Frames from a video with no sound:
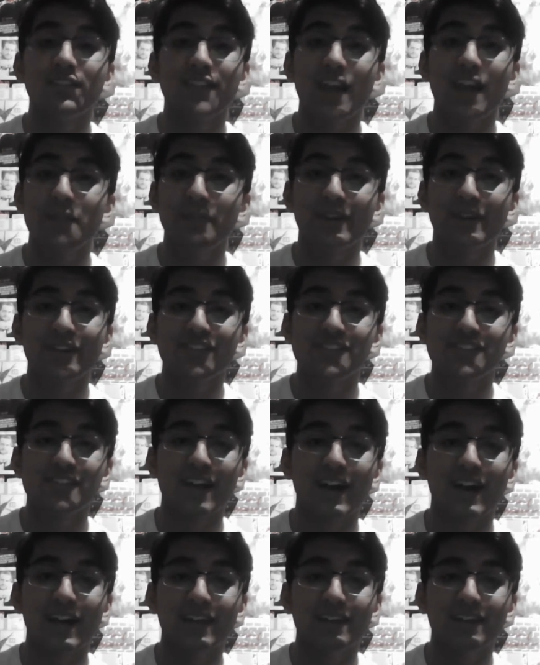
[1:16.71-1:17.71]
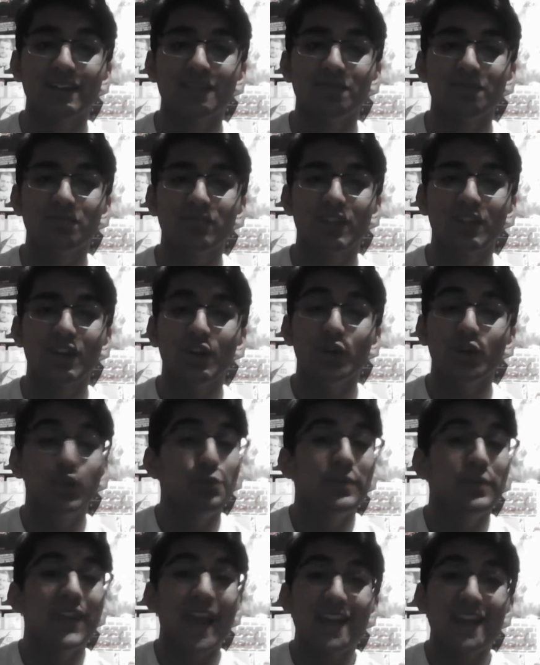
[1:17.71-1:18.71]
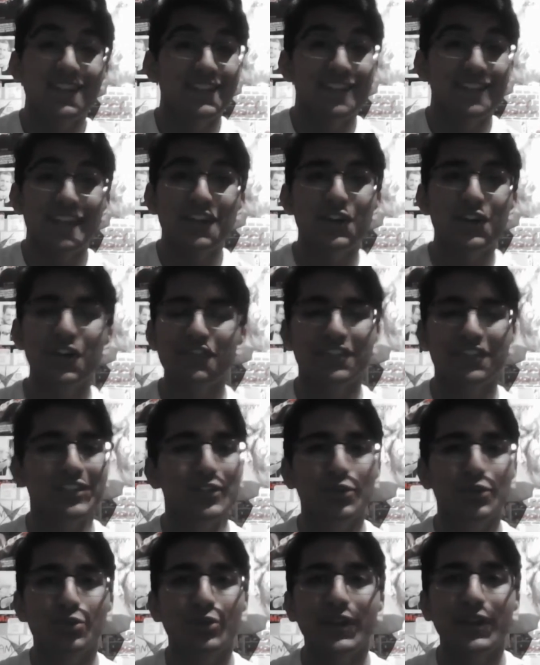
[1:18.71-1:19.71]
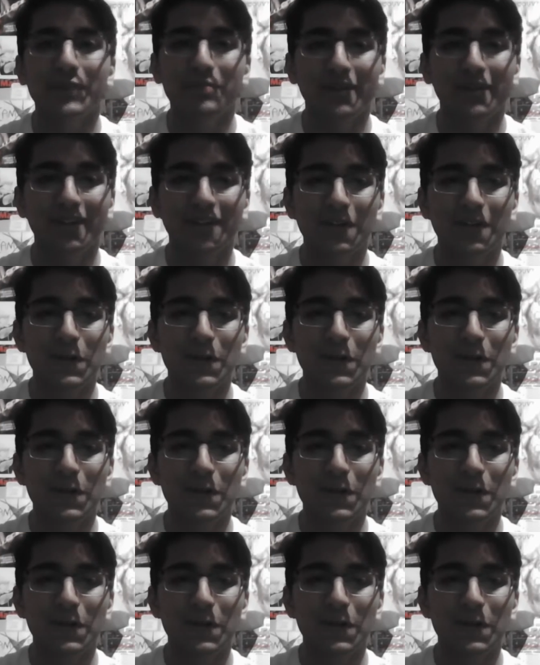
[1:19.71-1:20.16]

stand by your side, who you began to think of as a creep.